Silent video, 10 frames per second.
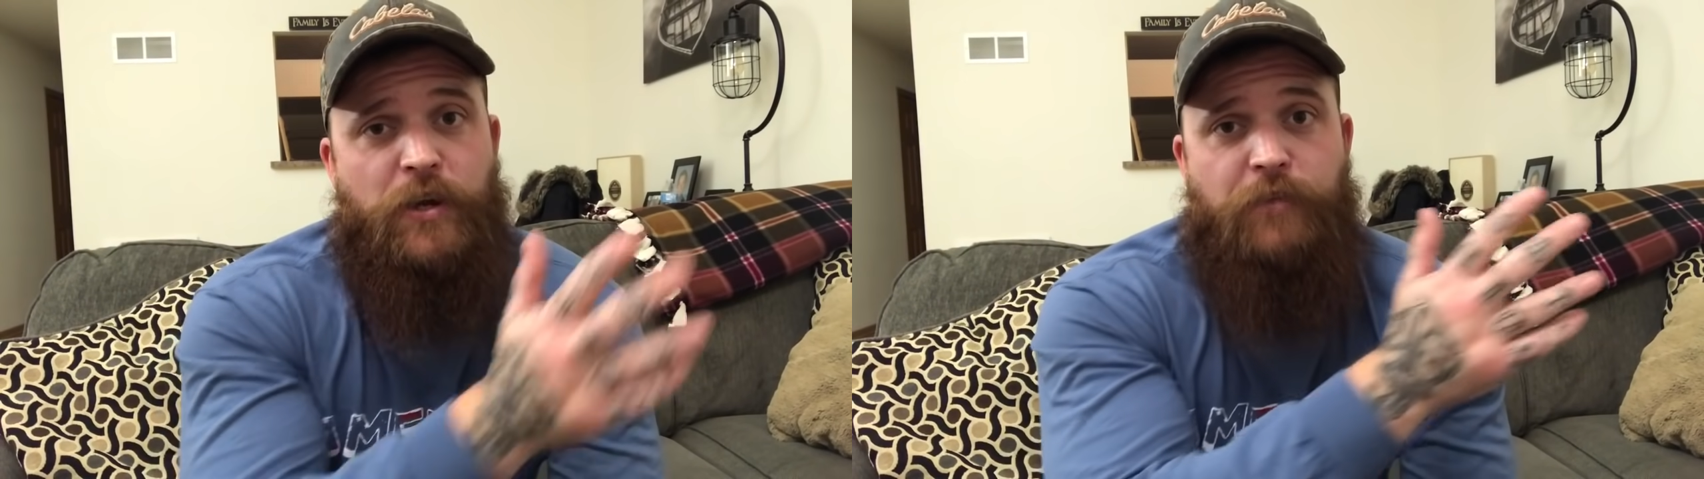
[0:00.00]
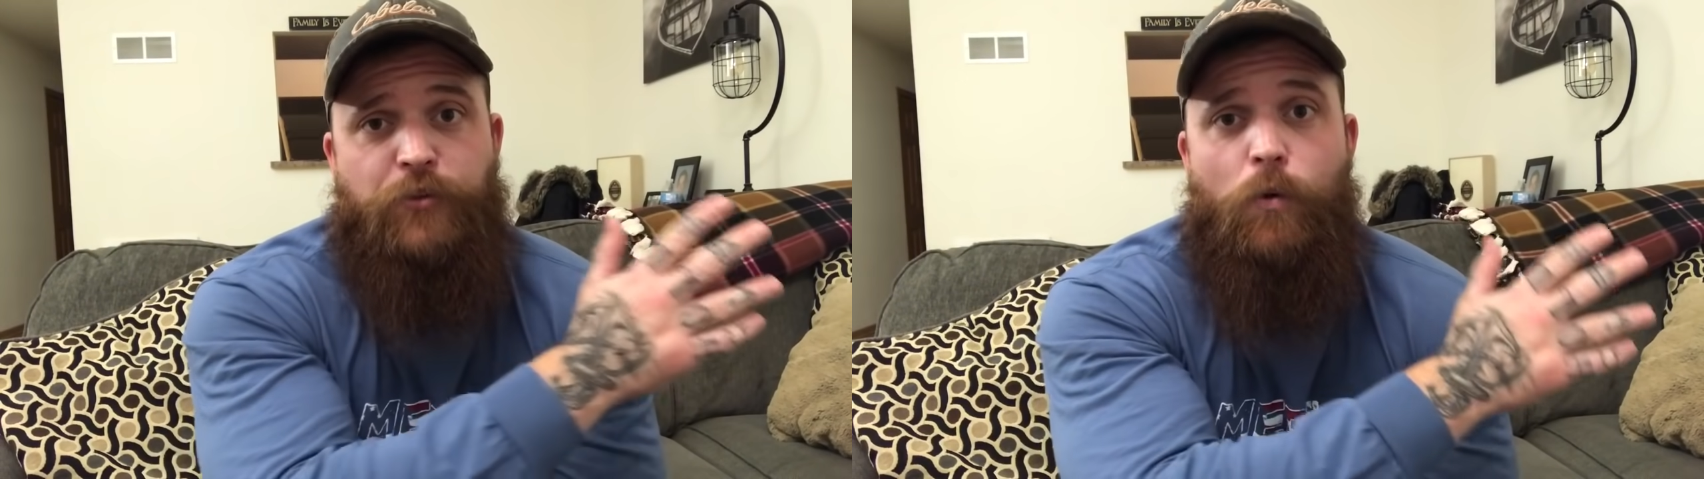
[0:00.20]

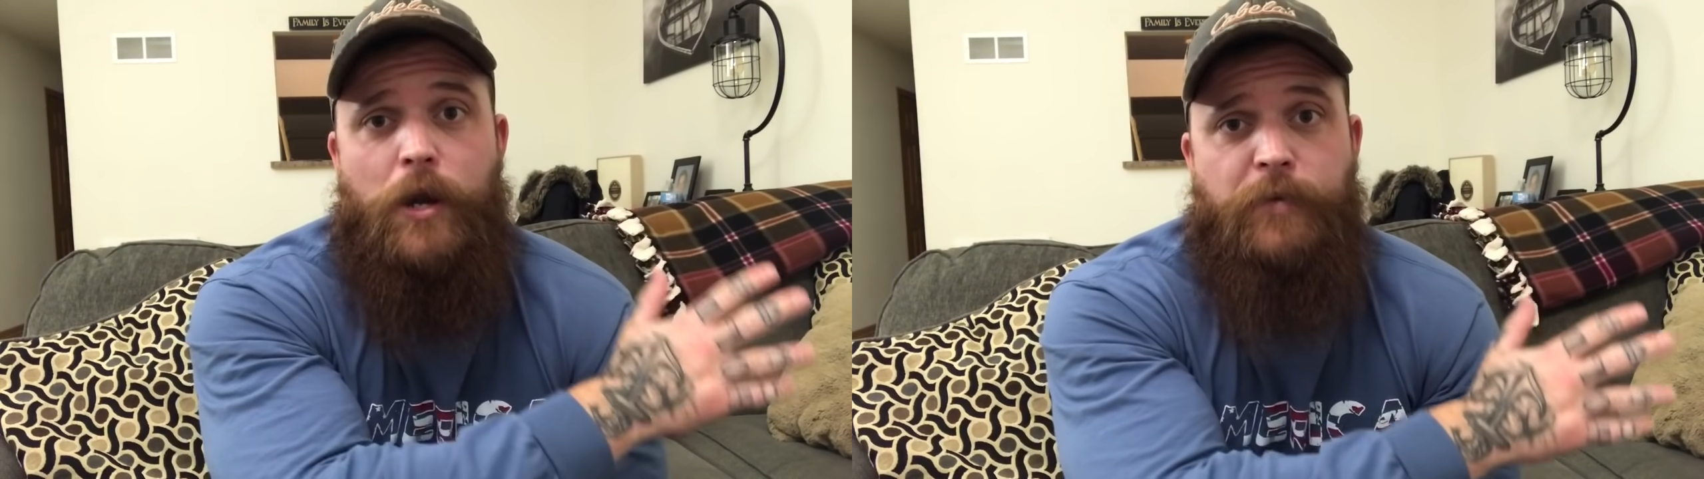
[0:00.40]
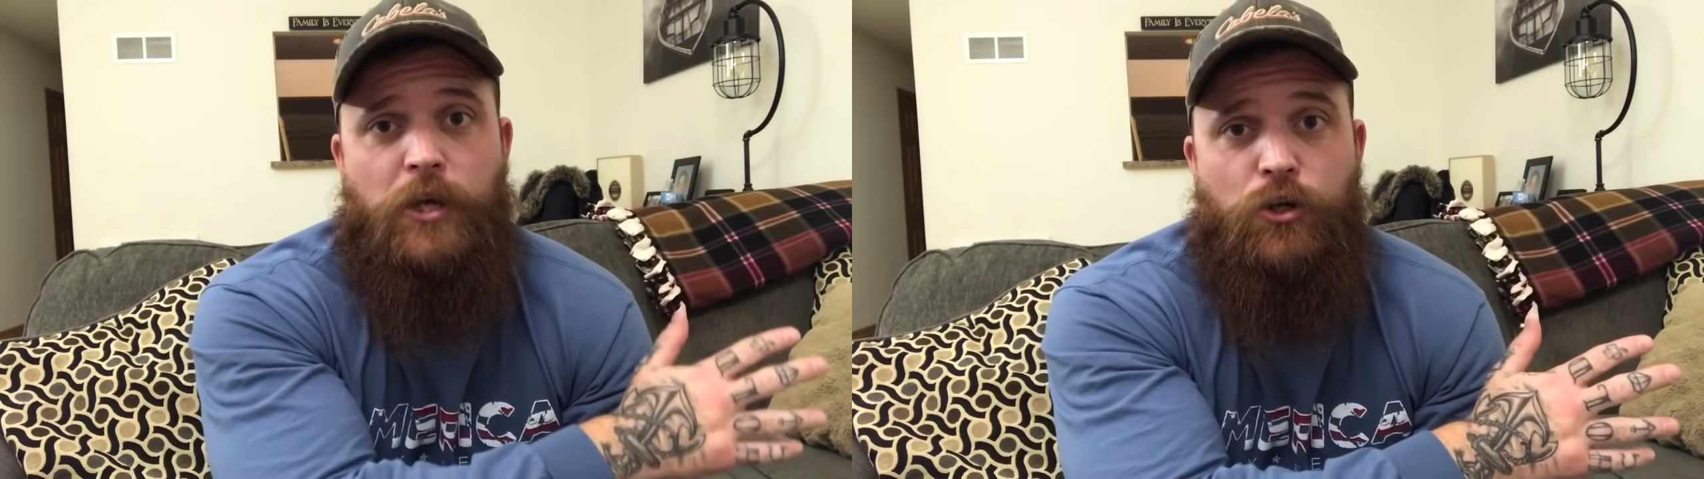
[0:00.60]
pick if they
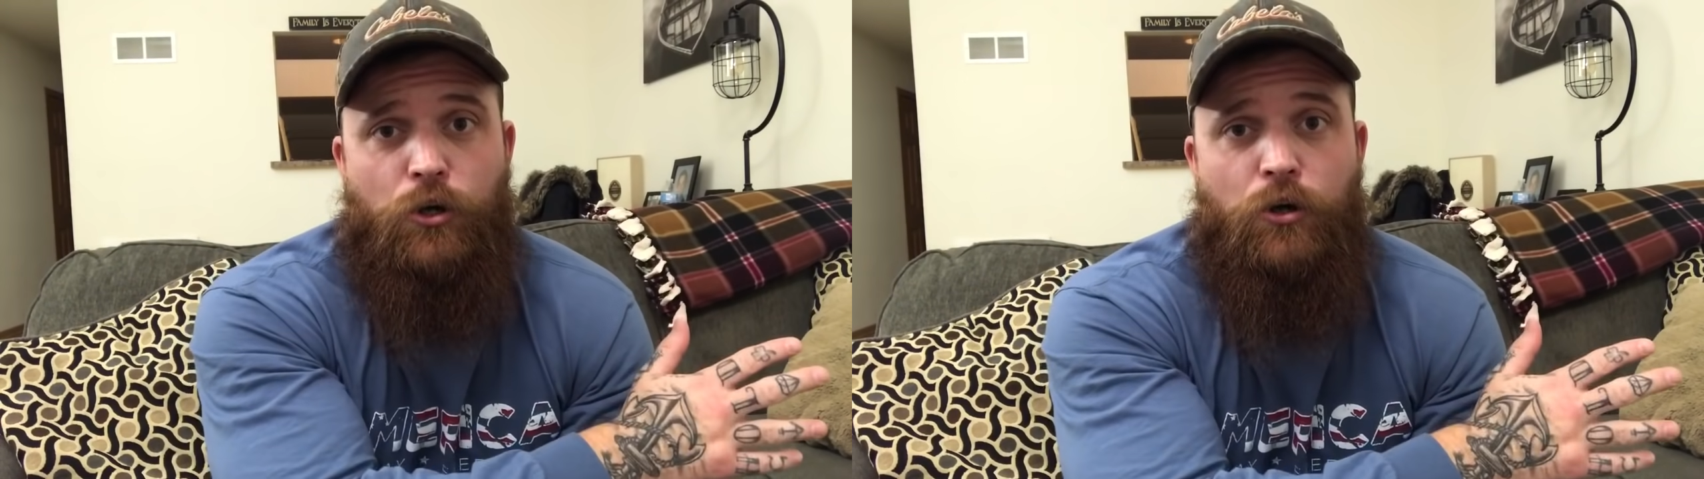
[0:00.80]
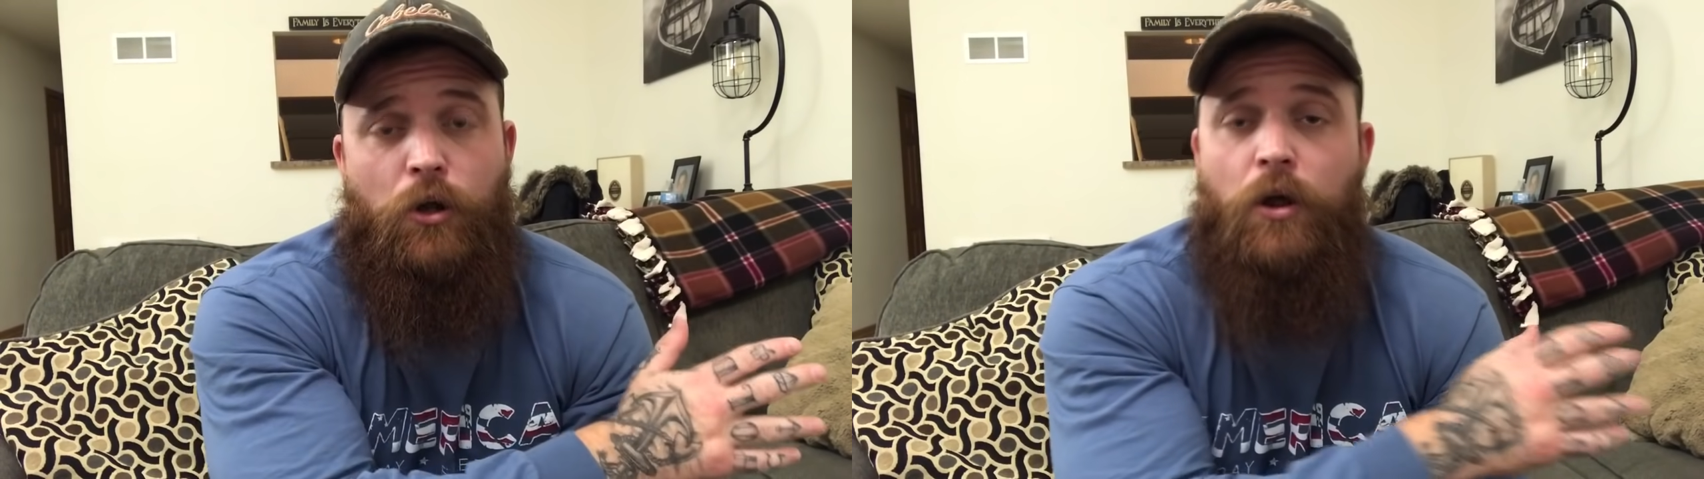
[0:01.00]
wanna be a
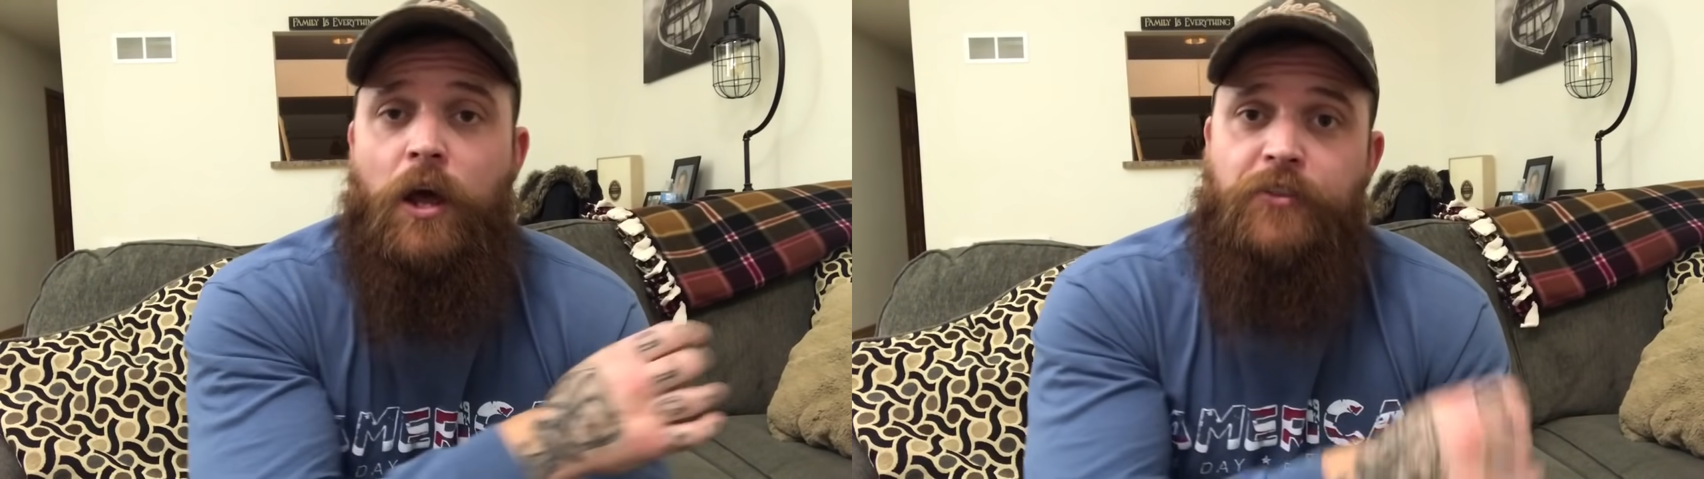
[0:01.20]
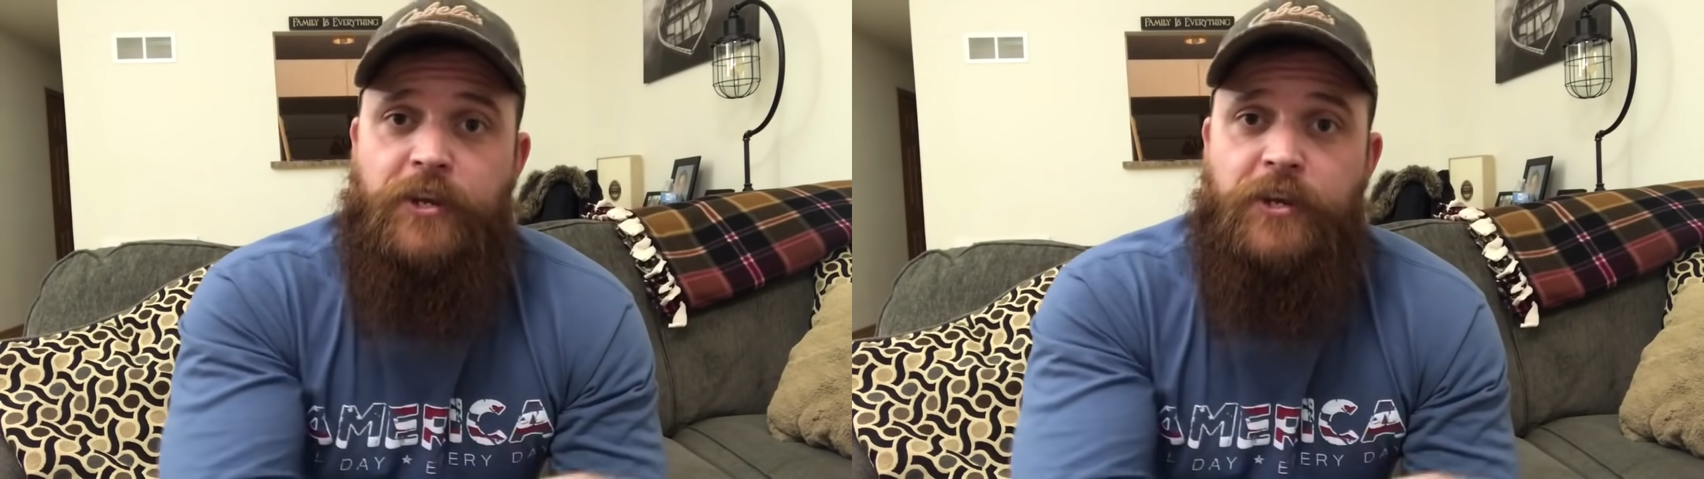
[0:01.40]
girl,